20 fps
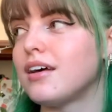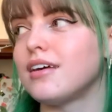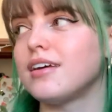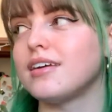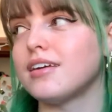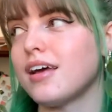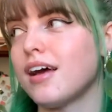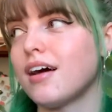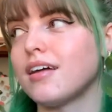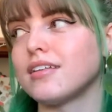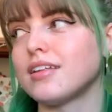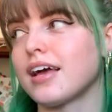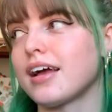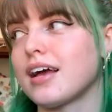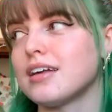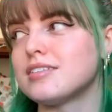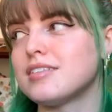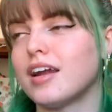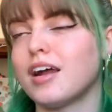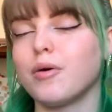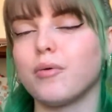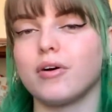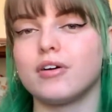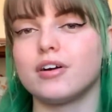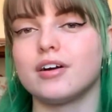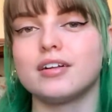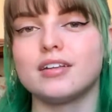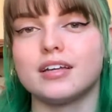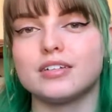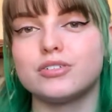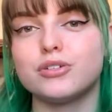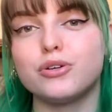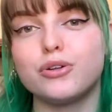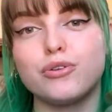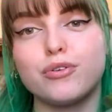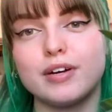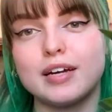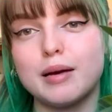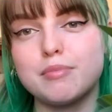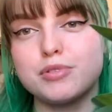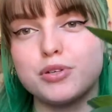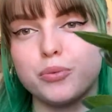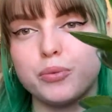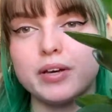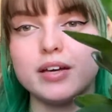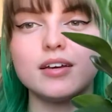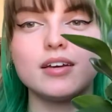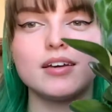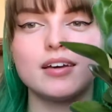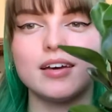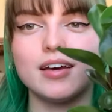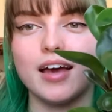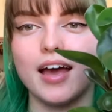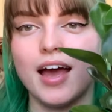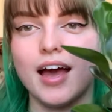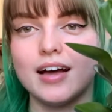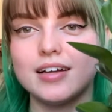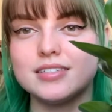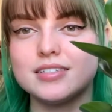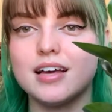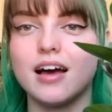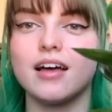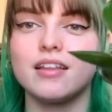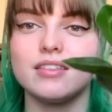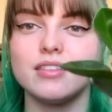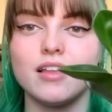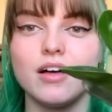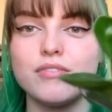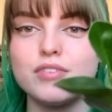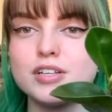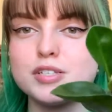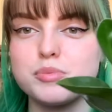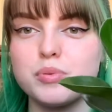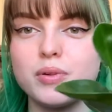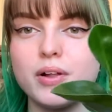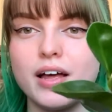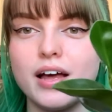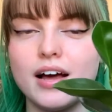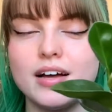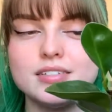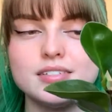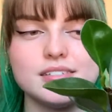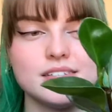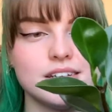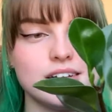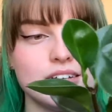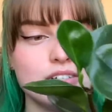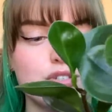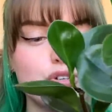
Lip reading: yeah, like I said, I water it like 2 to 3 times a week, and I love this plant. It's